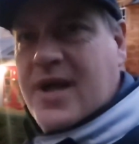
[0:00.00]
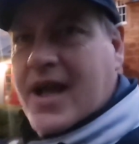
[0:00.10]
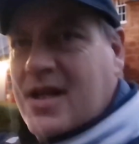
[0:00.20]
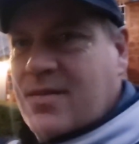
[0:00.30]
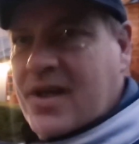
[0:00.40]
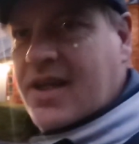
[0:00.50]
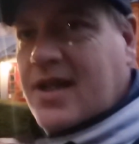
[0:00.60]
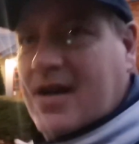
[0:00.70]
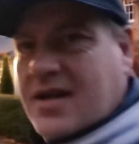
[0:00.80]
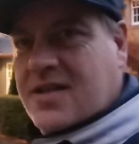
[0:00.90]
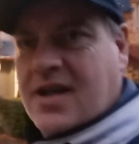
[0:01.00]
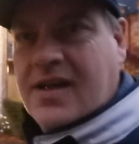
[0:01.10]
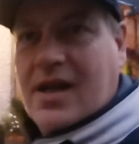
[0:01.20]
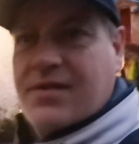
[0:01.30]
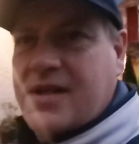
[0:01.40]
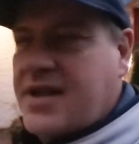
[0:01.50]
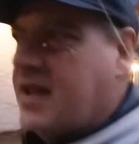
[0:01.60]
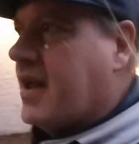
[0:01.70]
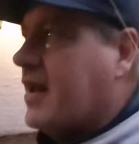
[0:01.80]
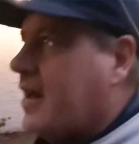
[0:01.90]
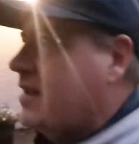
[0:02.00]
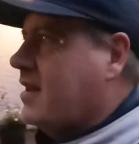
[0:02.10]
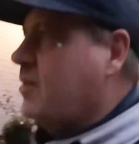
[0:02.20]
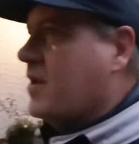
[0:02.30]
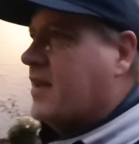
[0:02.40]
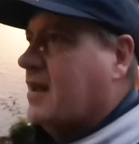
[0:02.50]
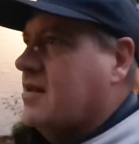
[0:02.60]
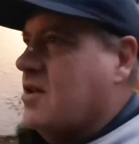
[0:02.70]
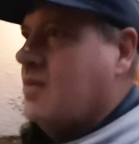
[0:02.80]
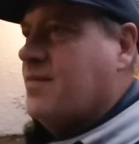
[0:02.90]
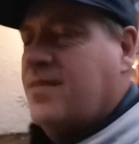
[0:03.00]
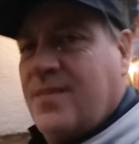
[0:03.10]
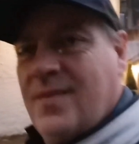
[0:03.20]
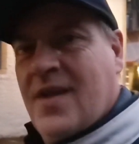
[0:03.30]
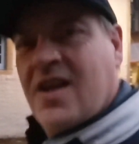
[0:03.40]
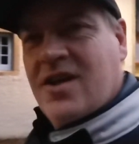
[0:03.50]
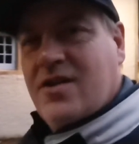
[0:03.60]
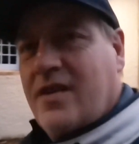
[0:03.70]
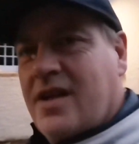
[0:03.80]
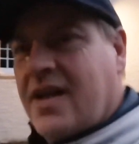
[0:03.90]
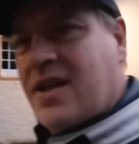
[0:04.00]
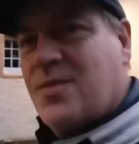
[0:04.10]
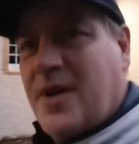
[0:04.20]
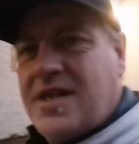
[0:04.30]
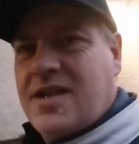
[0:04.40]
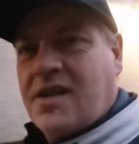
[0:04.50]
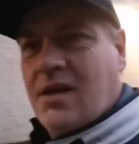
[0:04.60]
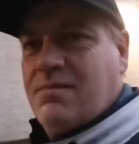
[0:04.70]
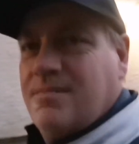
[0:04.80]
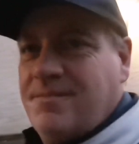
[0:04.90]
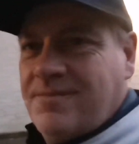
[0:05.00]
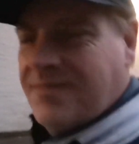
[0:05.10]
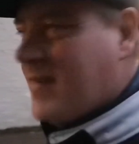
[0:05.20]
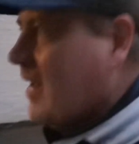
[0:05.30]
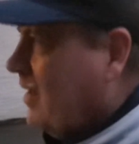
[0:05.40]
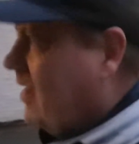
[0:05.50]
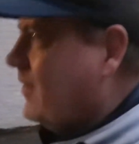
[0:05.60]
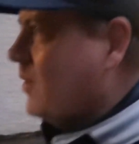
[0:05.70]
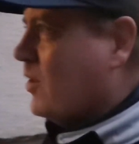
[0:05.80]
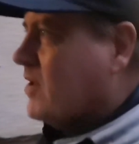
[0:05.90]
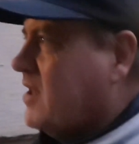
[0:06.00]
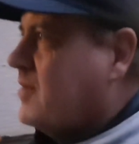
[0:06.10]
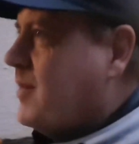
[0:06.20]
behind me here are sort of cafeteria and that type of thing. So it's a really nice place to come if you want to